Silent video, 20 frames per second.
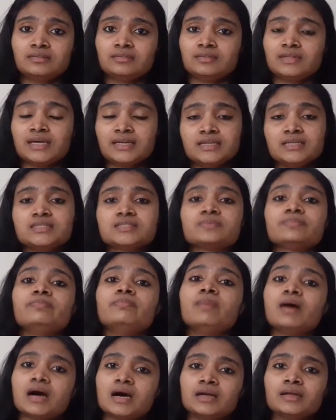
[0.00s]
that is
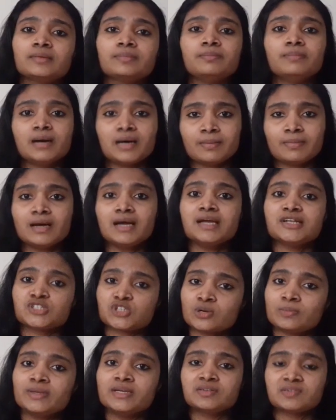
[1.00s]
BAR, Bhabha
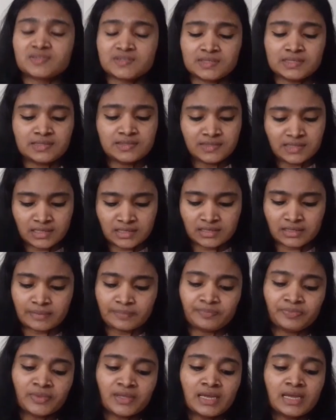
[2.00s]
Atomic Research Center.
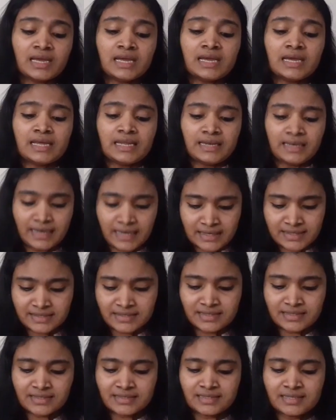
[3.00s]

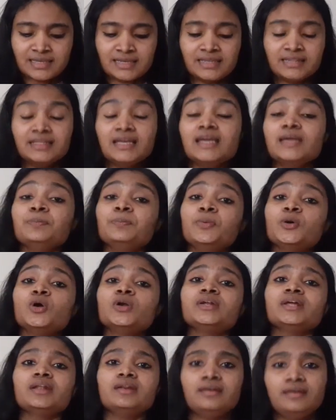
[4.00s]
Next is the
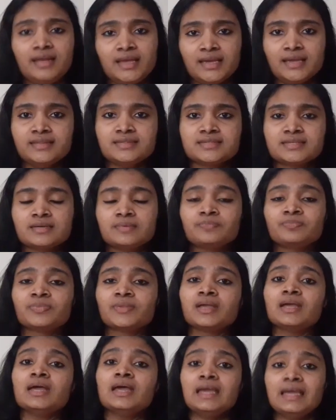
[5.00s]
important dates
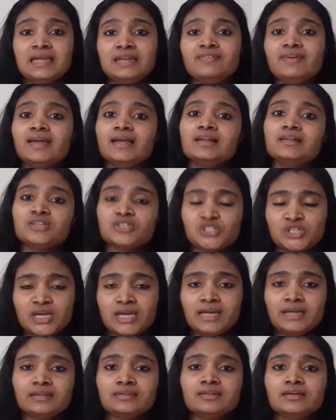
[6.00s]
Anyway, I'll
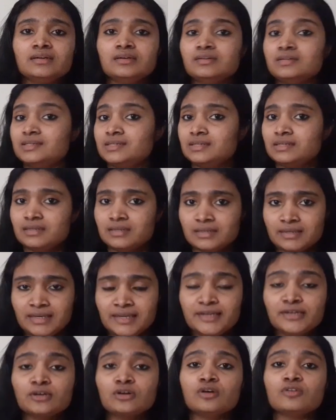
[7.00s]
share the uh,
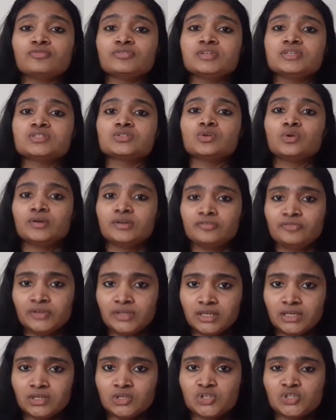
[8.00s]
link of this
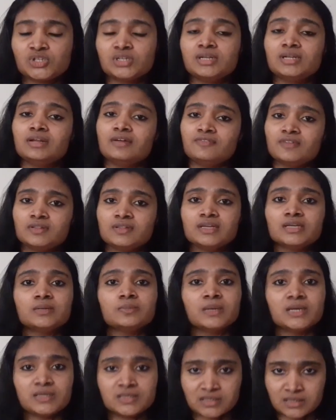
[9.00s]
notification and everything in
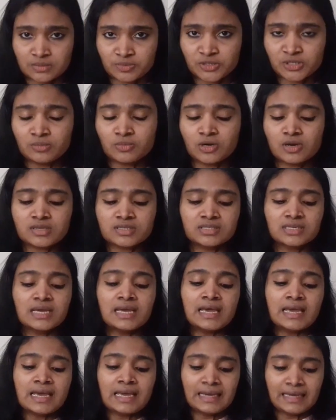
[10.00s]
my description box.
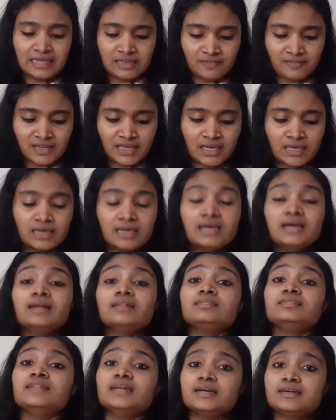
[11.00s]
Anyway,
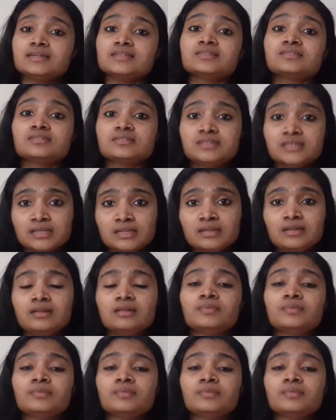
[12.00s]
there is still,